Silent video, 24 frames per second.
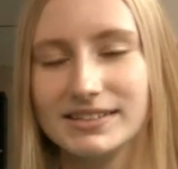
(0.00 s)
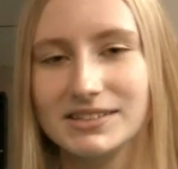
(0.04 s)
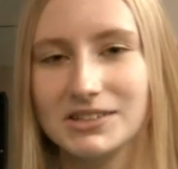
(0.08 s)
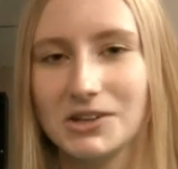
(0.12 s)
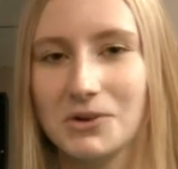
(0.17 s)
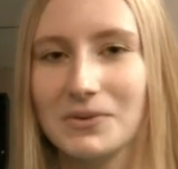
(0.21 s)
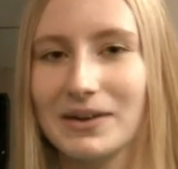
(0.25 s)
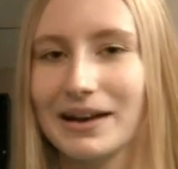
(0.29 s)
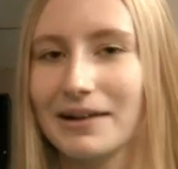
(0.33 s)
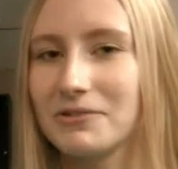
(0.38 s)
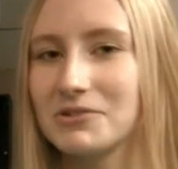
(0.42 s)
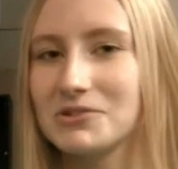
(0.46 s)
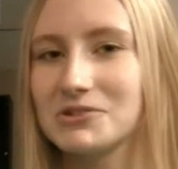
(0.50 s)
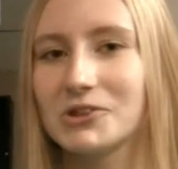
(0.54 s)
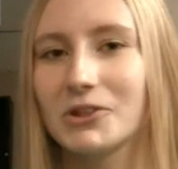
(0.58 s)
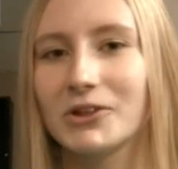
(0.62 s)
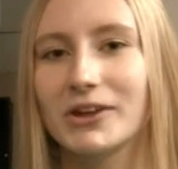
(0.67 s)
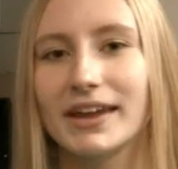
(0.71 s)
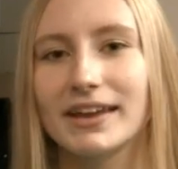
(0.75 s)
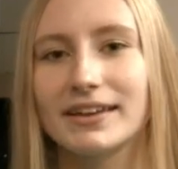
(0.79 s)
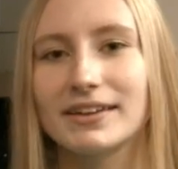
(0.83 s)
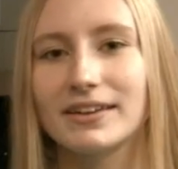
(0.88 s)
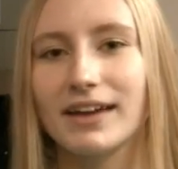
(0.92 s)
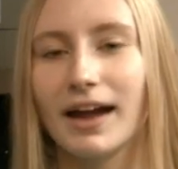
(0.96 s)
So when I was
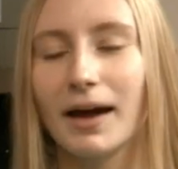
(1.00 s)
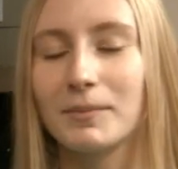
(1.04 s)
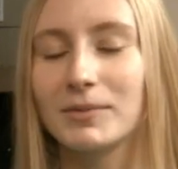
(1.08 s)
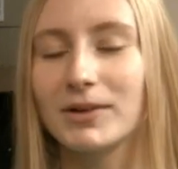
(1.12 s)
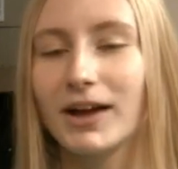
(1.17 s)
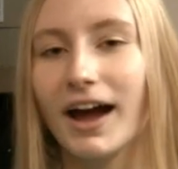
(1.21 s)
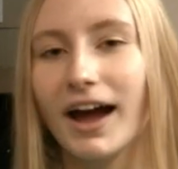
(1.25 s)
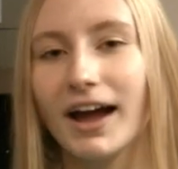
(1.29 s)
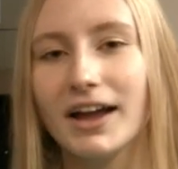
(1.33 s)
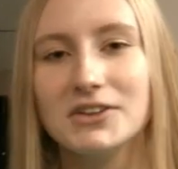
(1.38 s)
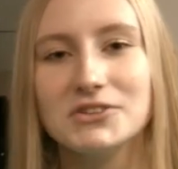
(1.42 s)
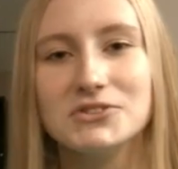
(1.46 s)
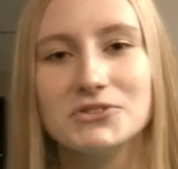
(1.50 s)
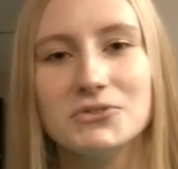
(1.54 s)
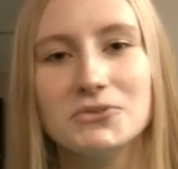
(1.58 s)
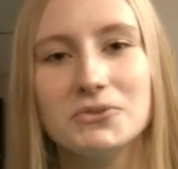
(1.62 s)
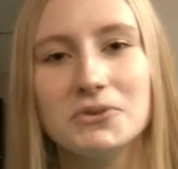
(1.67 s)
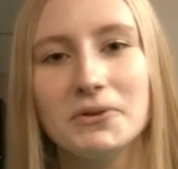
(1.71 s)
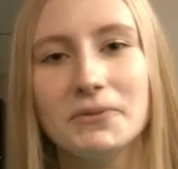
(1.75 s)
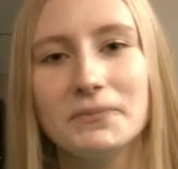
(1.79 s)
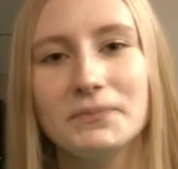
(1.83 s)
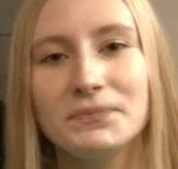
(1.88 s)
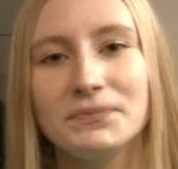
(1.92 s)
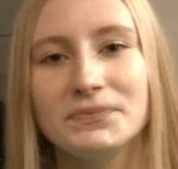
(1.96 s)
looking to come to high
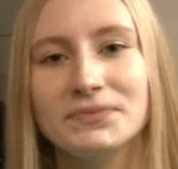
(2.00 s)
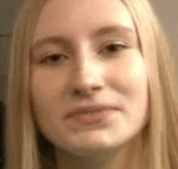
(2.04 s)
school,